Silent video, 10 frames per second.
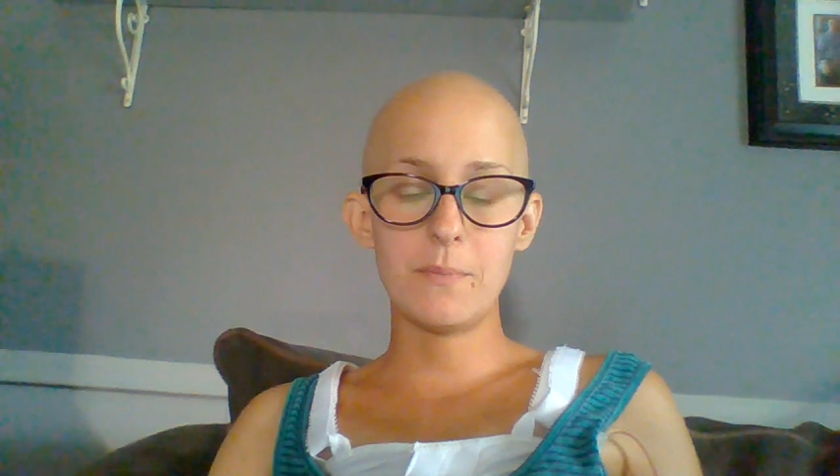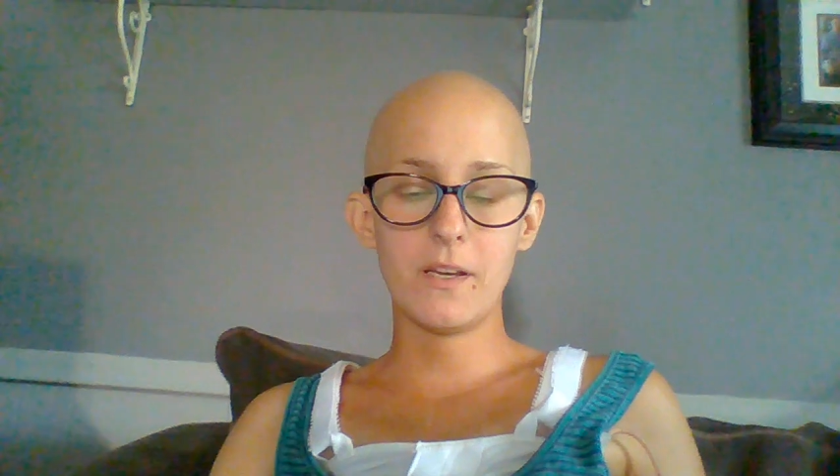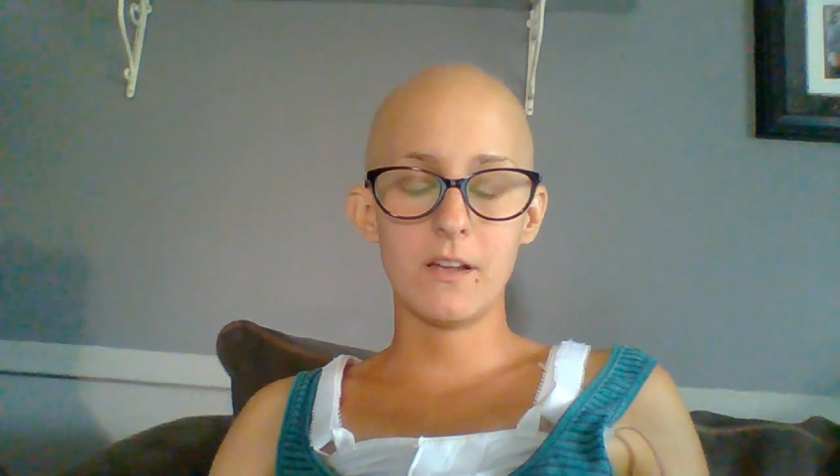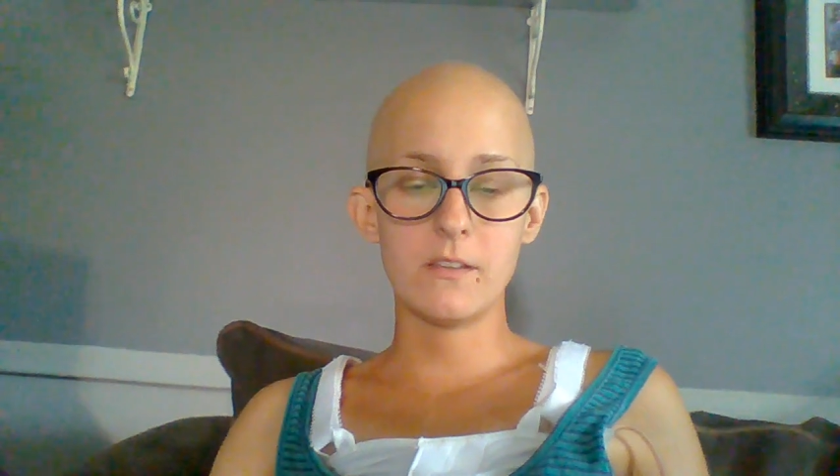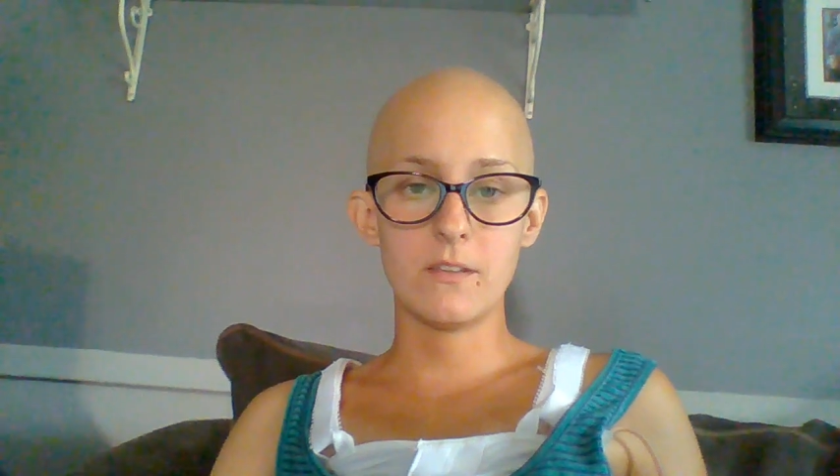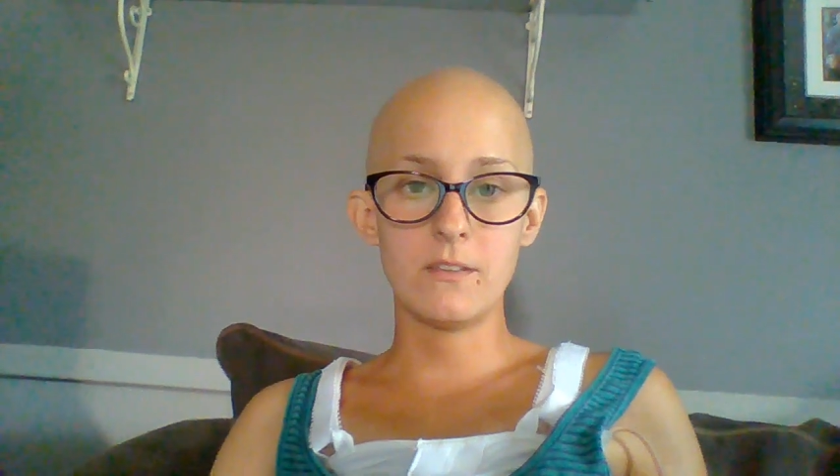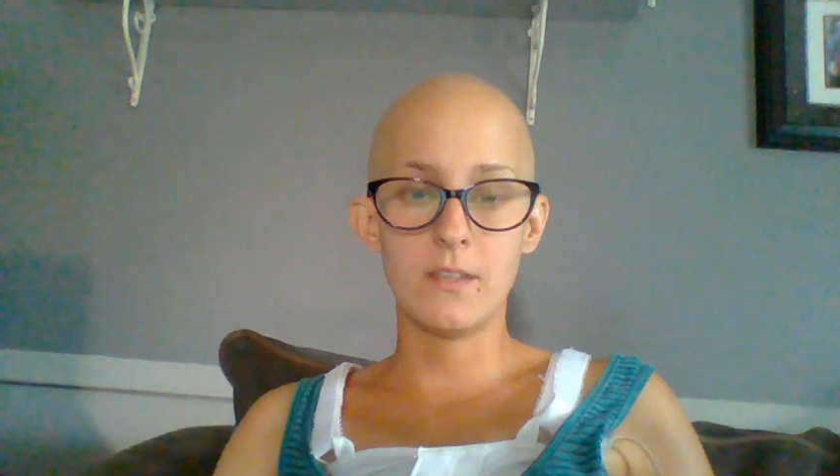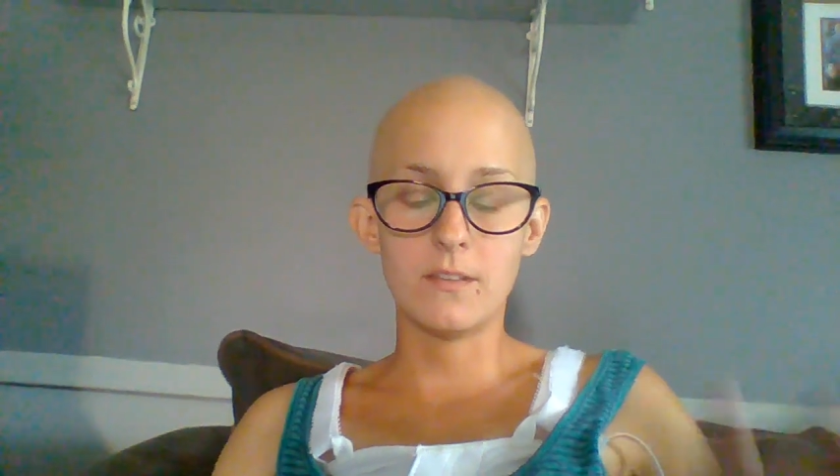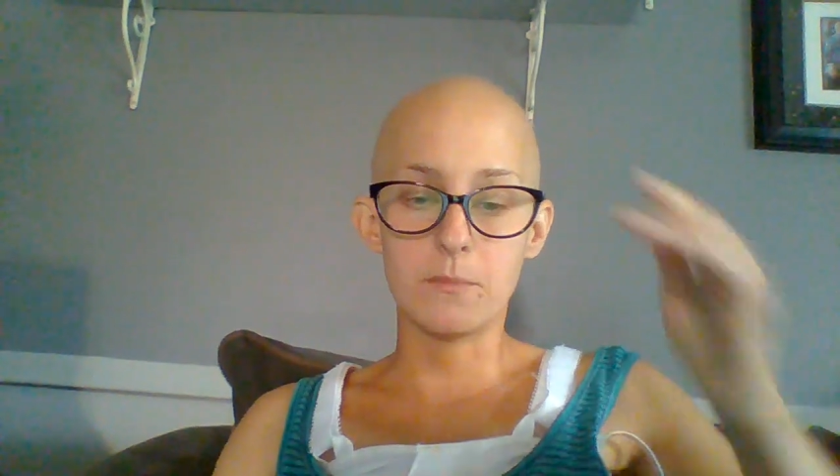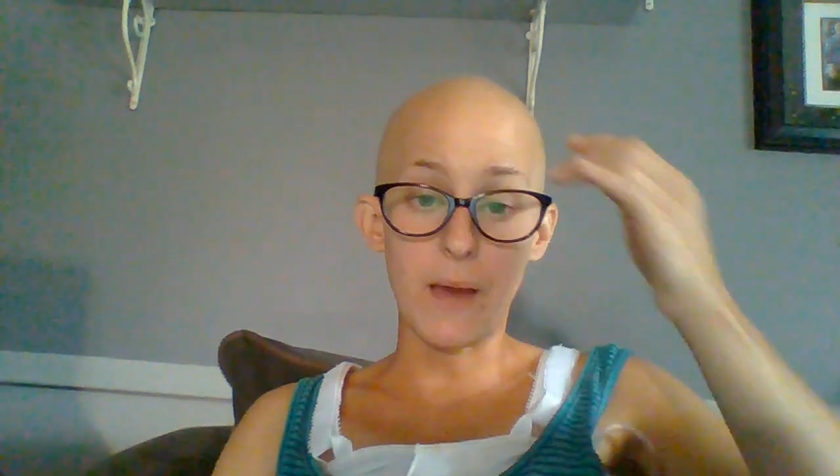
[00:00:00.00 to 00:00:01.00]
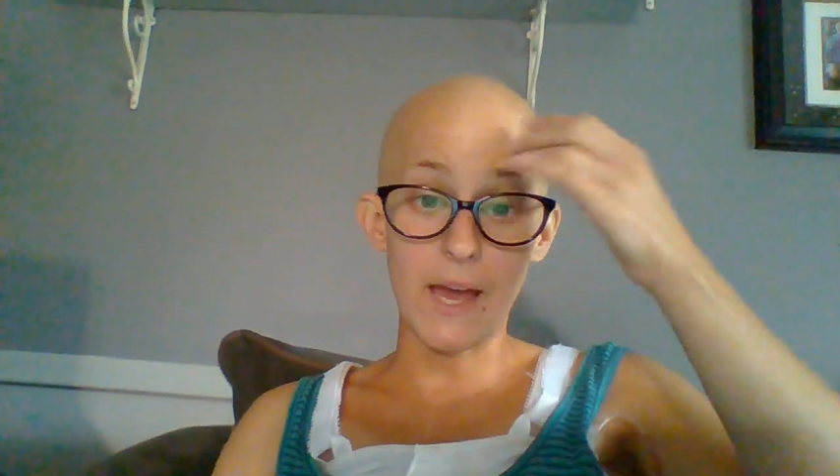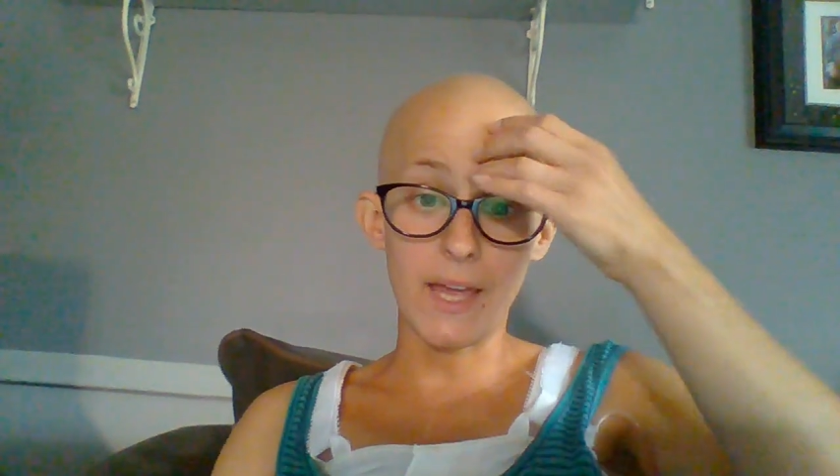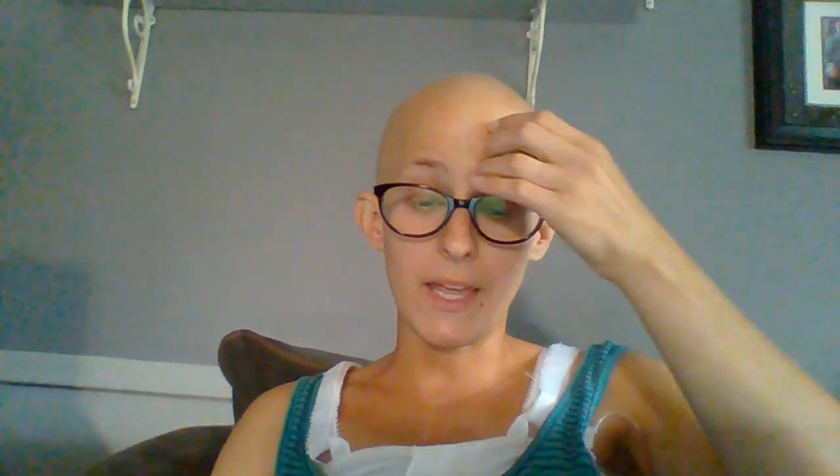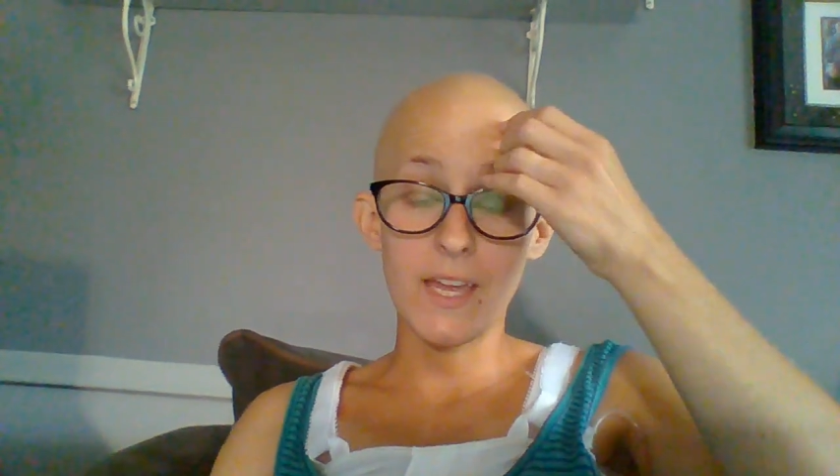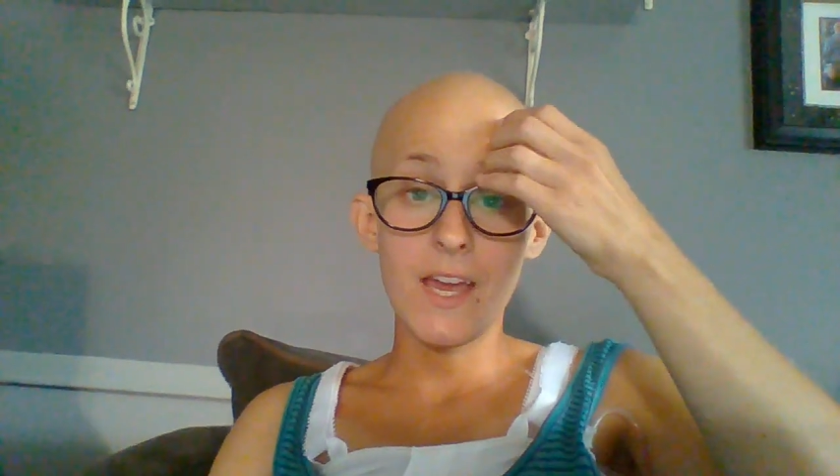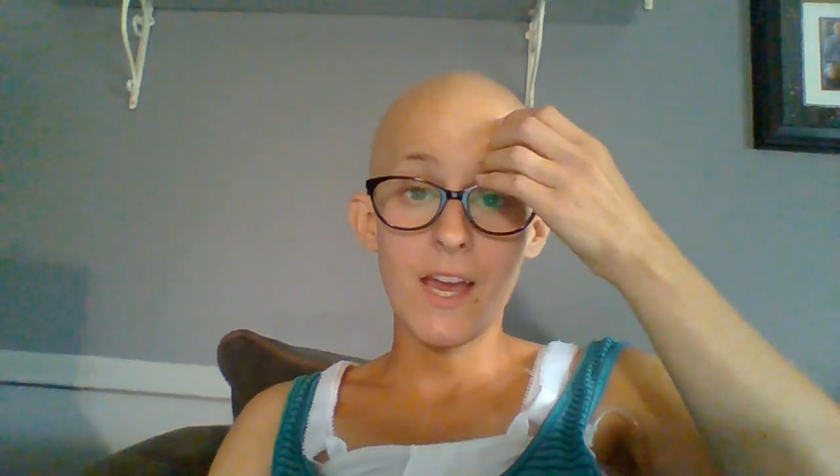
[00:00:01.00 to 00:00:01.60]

because this is my